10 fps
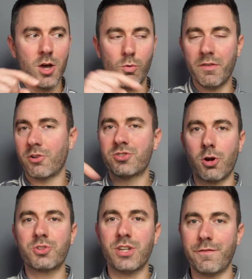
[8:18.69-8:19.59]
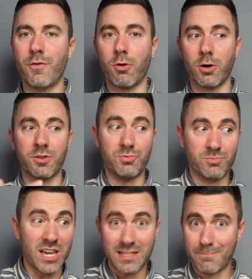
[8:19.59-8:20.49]
when they're searching for
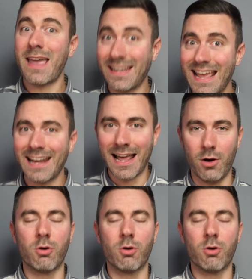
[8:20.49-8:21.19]
Jason Pantana